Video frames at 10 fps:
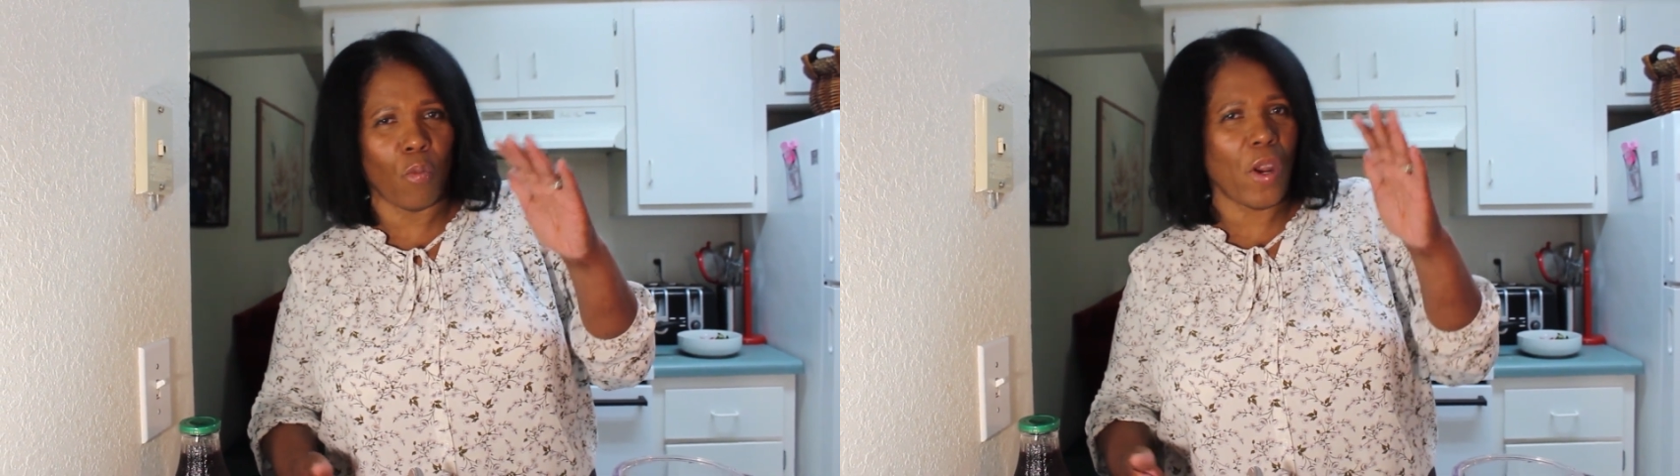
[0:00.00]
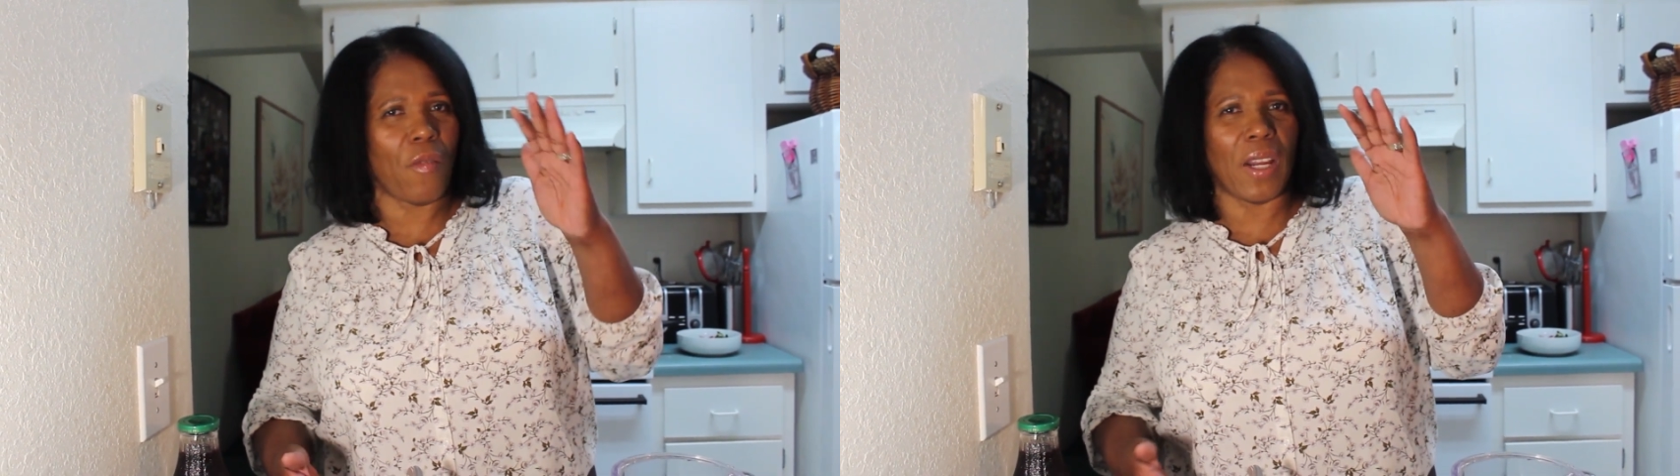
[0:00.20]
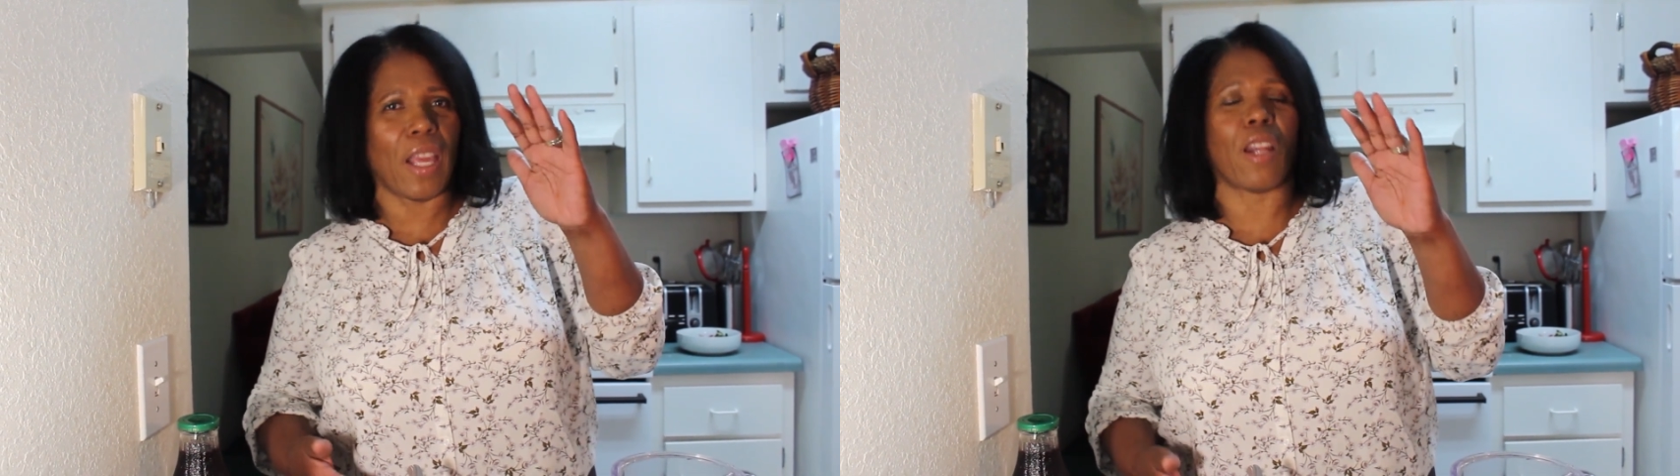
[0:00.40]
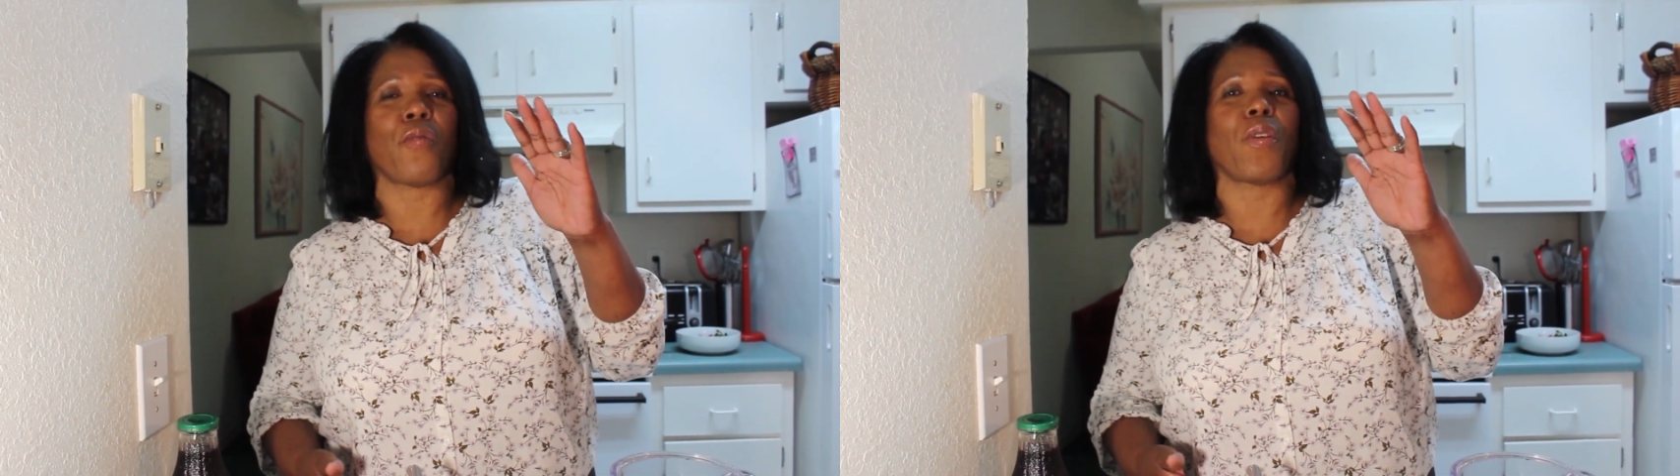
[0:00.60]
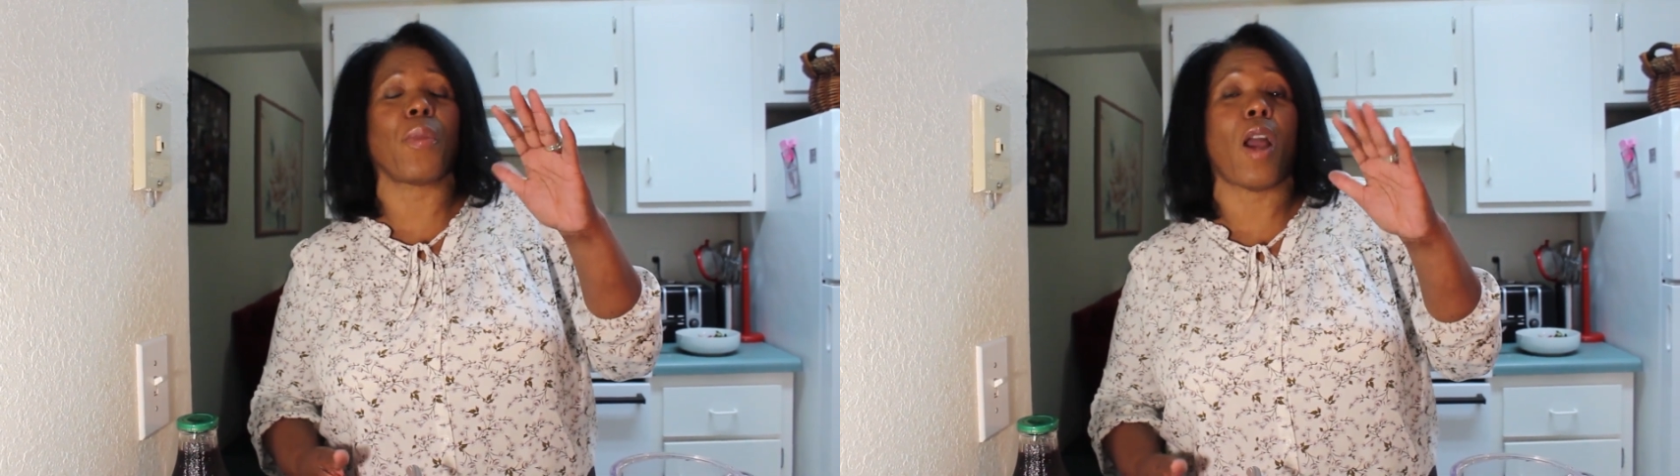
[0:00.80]
wherever they get
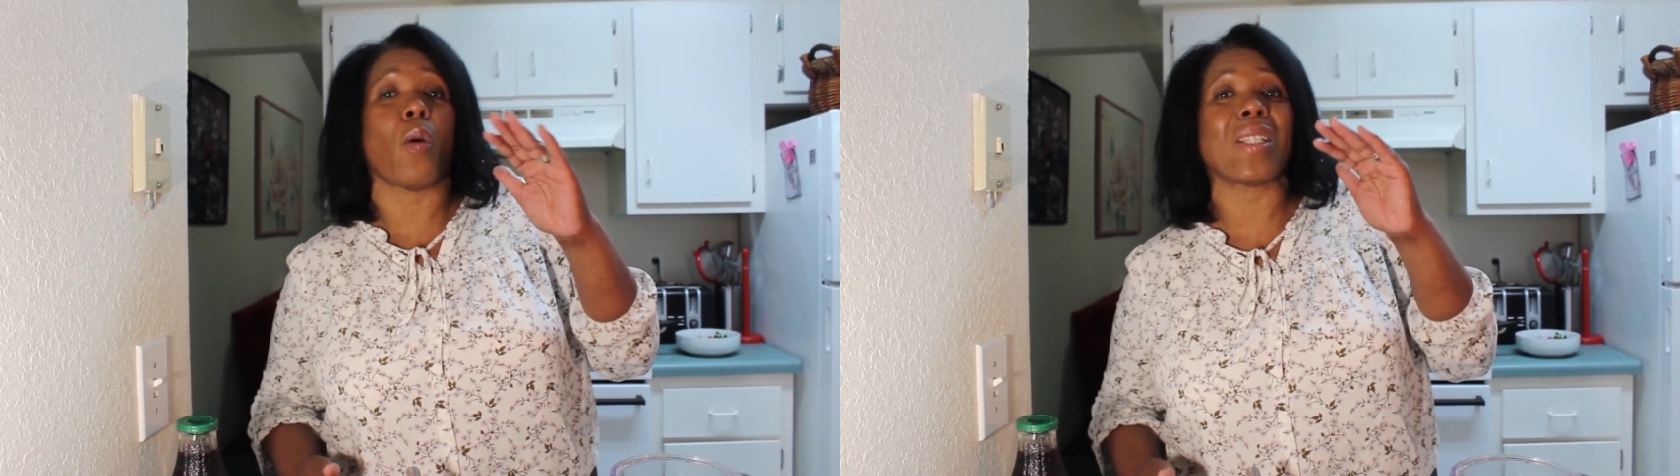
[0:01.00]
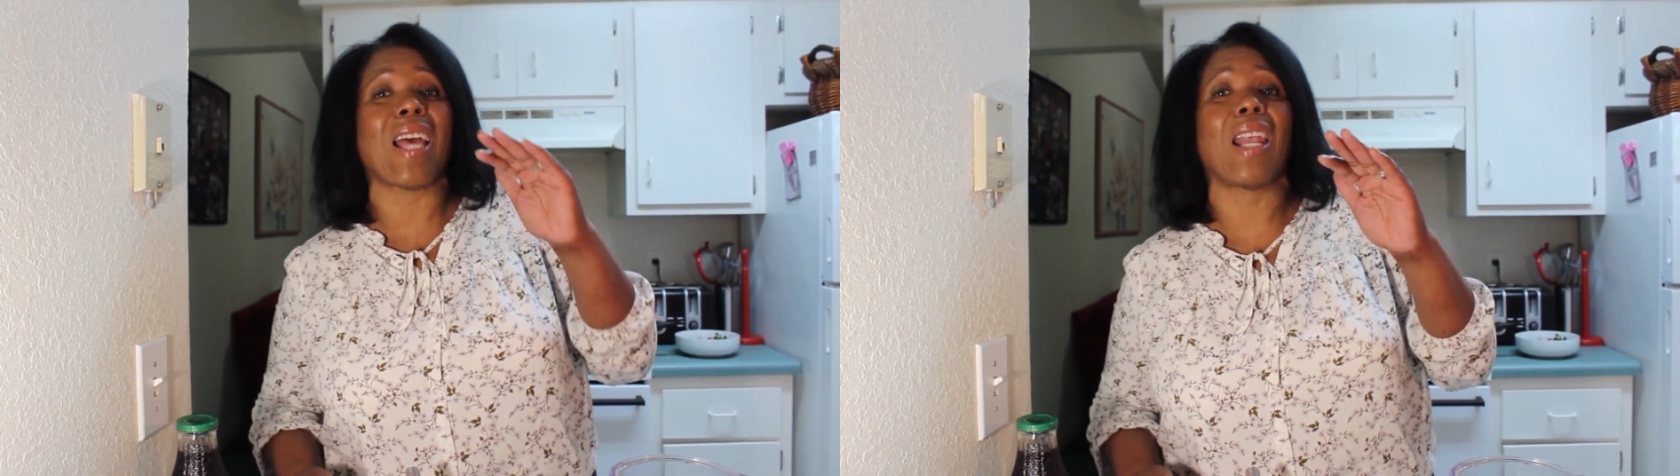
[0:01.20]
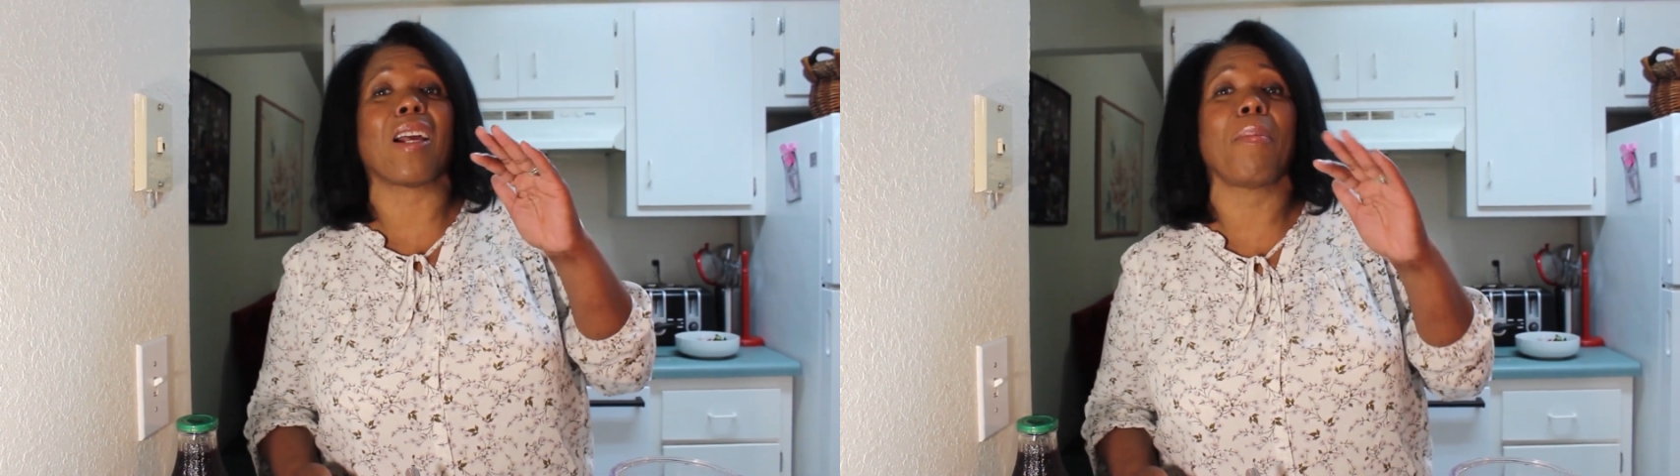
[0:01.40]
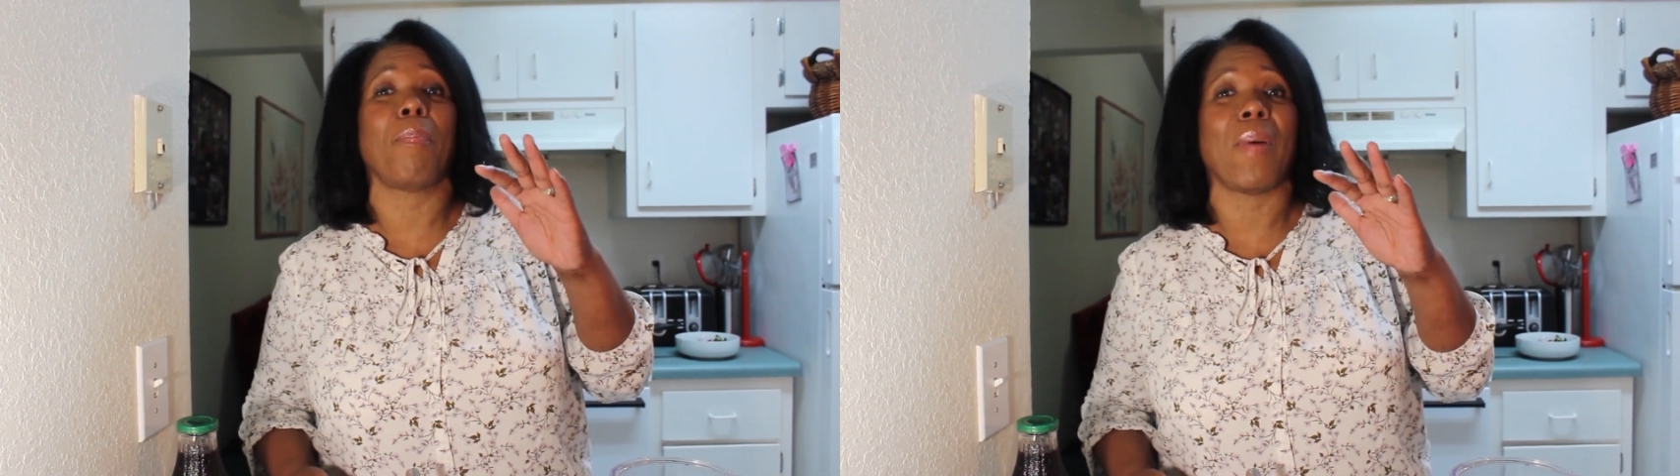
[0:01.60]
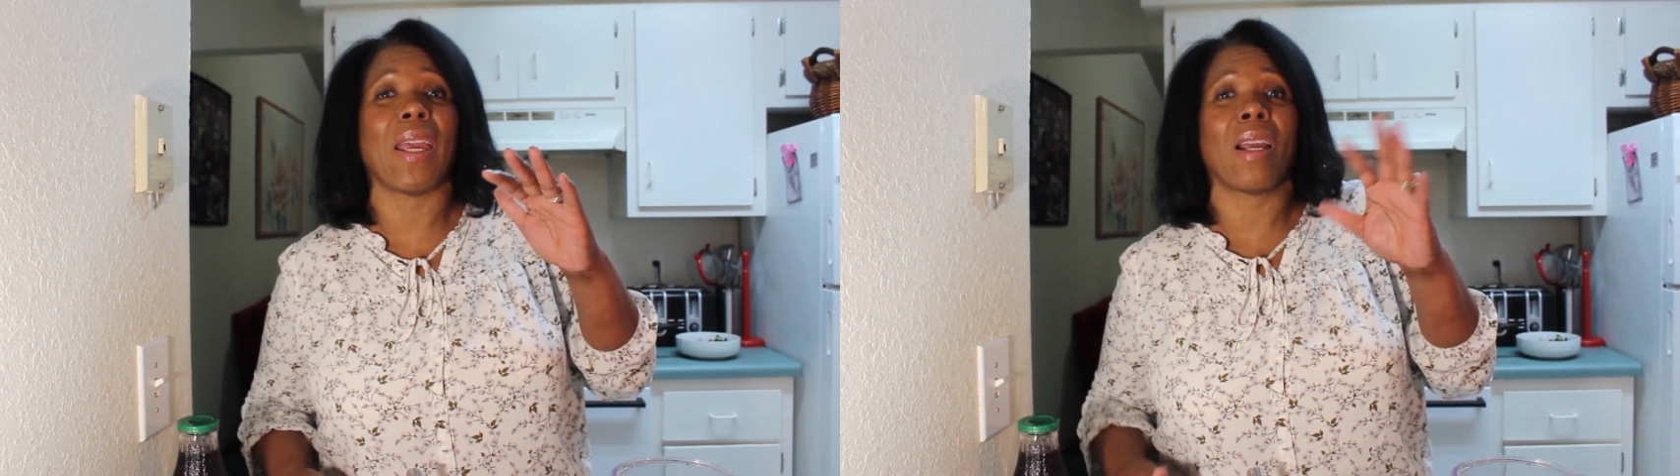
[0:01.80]
it from, they always had like a
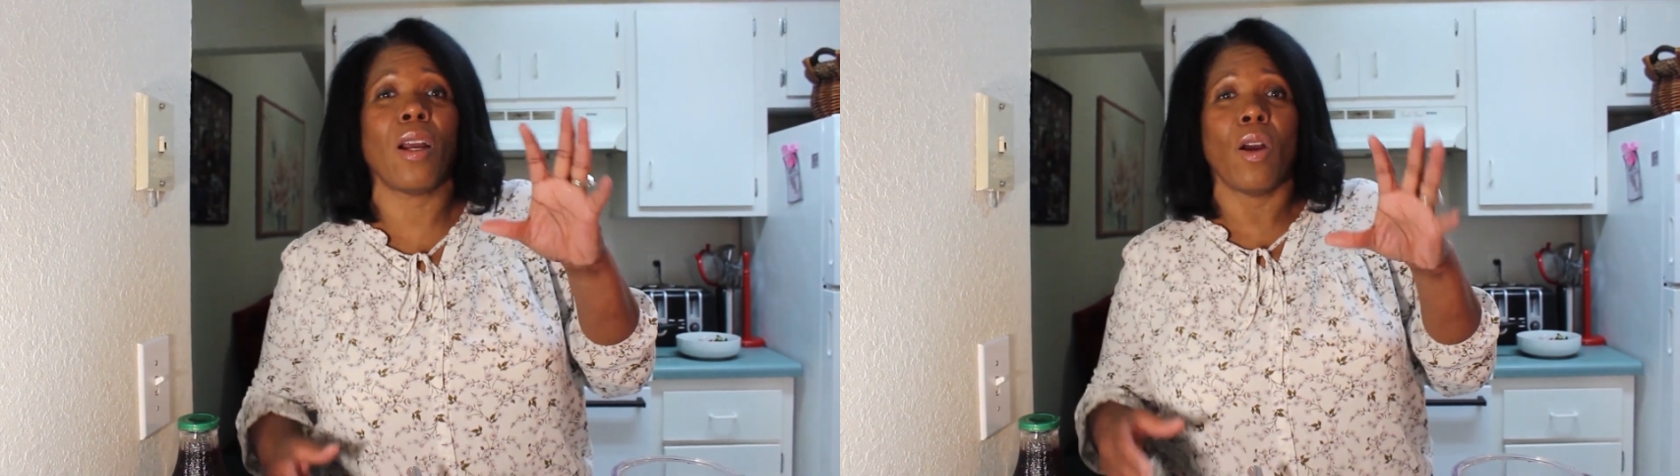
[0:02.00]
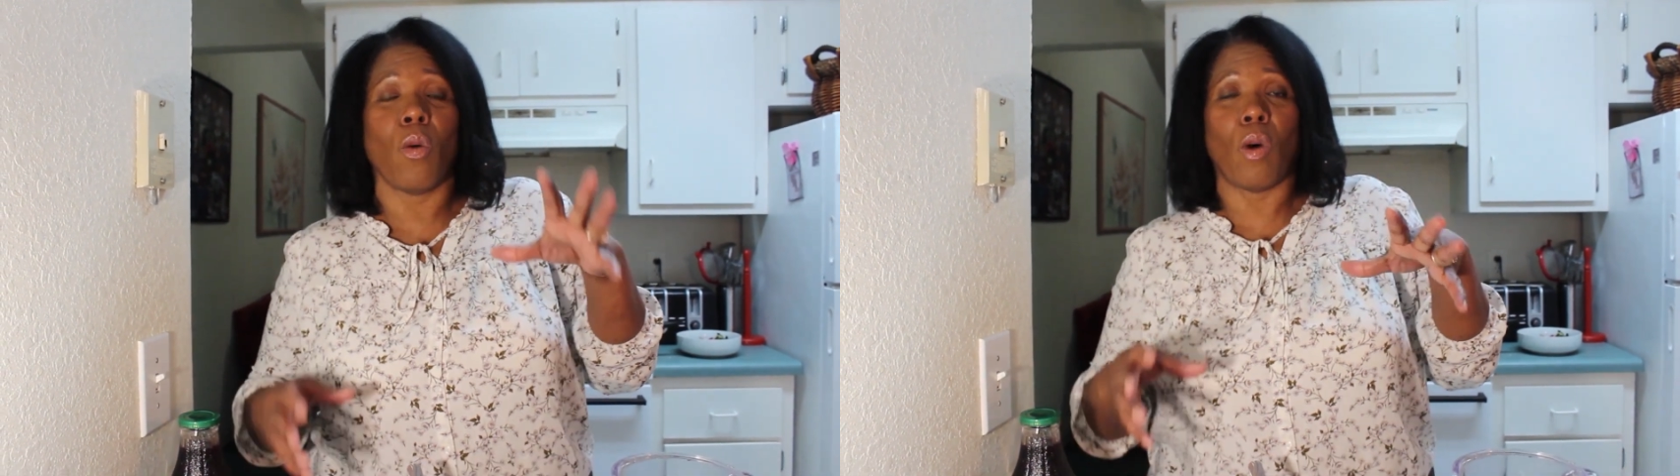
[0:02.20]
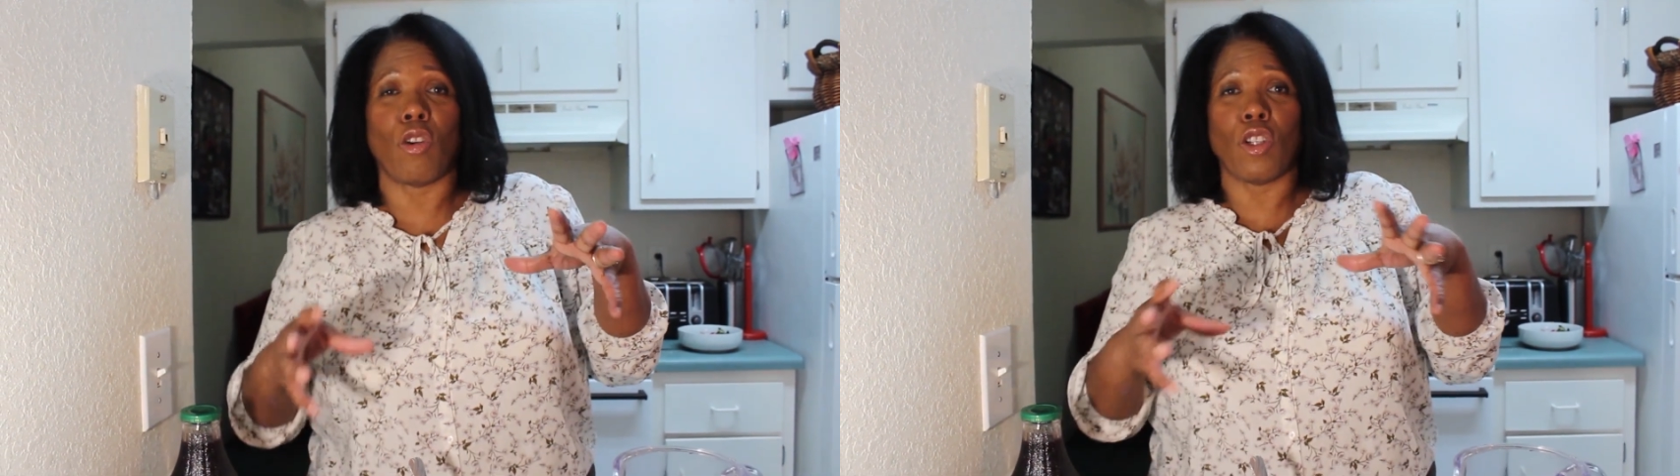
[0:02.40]
big one of